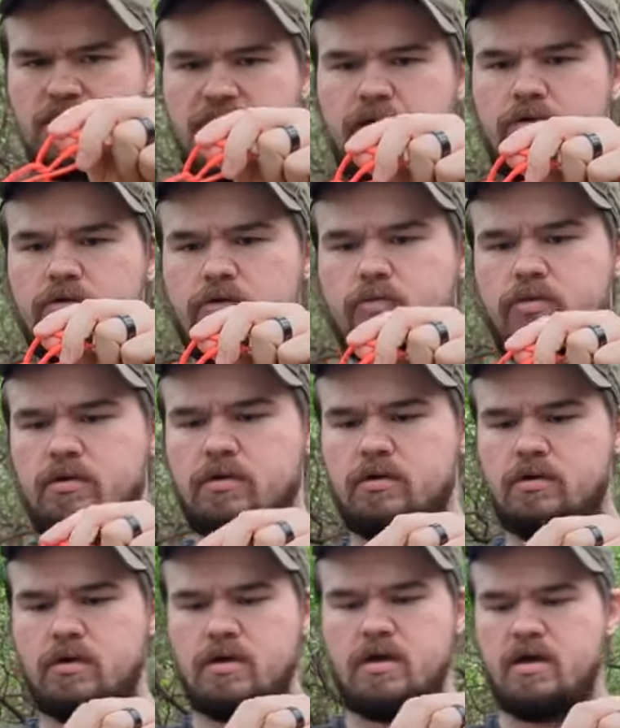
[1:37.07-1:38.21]
that loop.
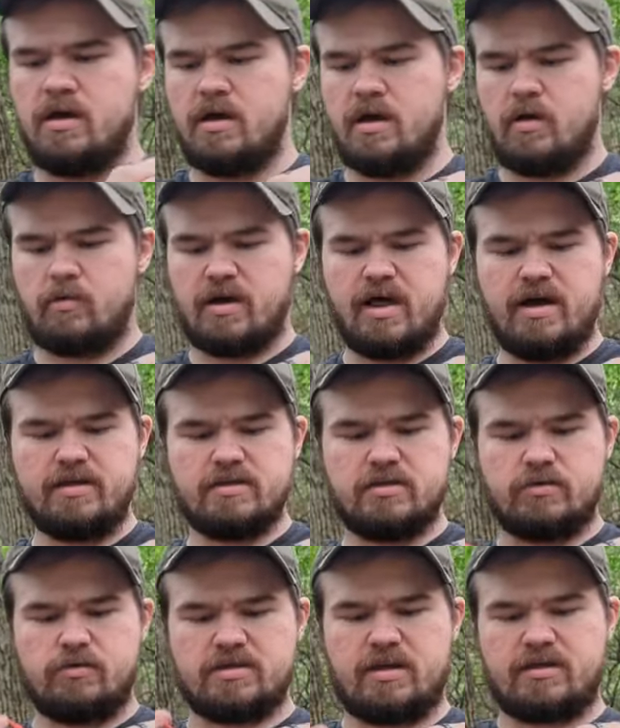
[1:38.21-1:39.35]
And what I like to
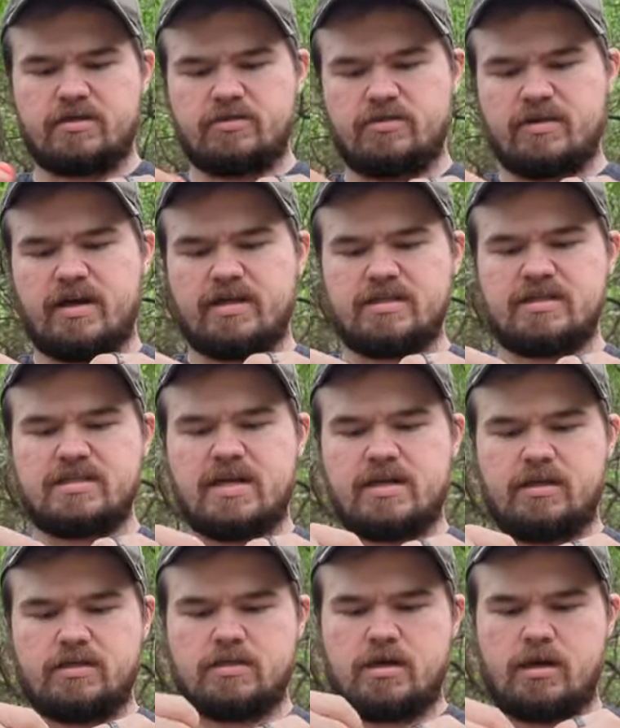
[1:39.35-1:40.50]
do is I like to do that a
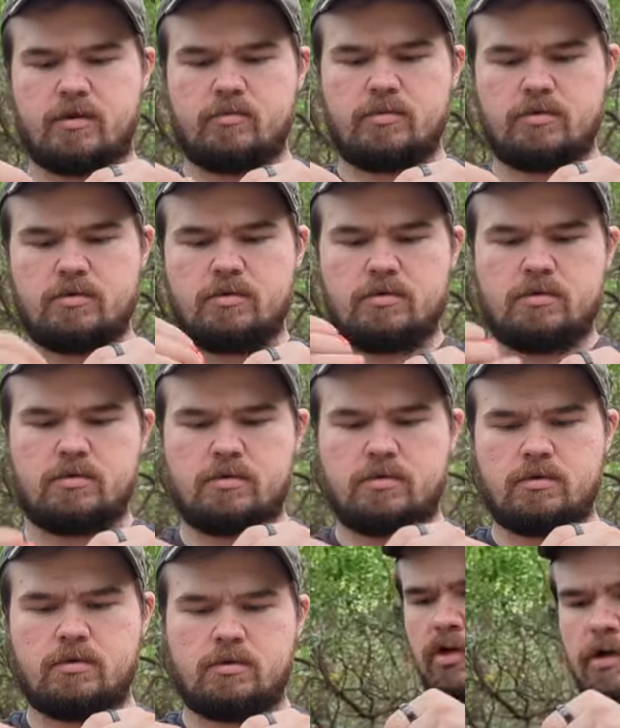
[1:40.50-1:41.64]
second time,
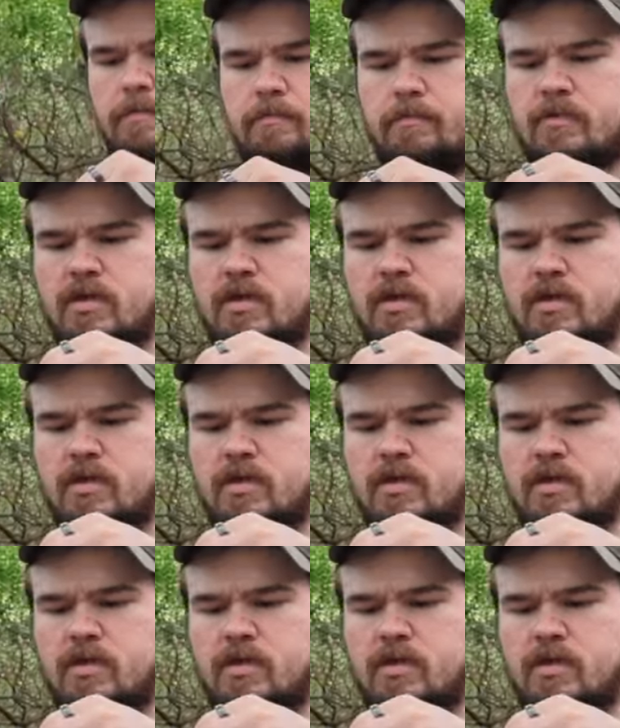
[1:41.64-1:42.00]
okay?